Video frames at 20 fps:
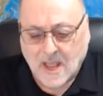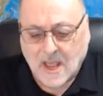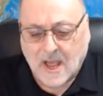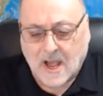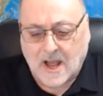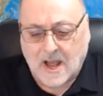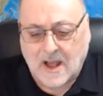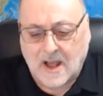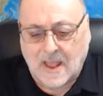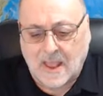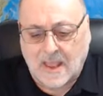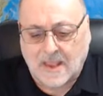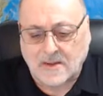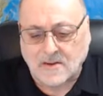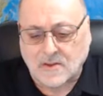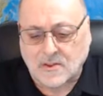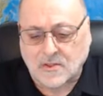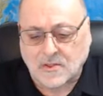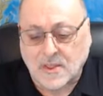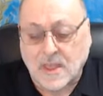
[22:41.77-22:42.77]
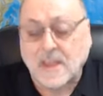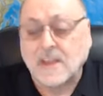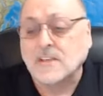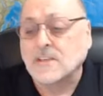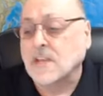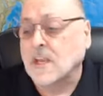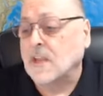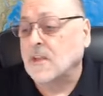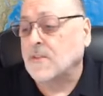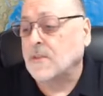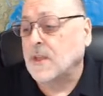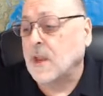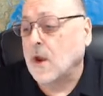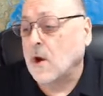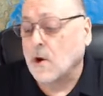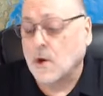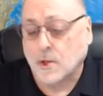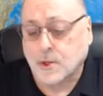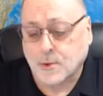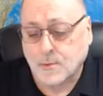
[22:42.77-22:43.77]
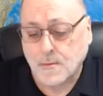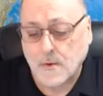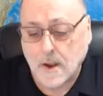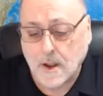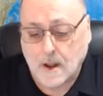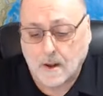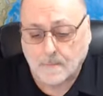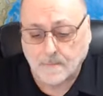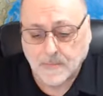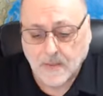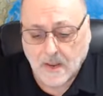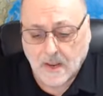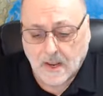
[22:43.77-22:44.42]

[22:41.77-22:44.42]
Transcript: uh, and things in the earth realm.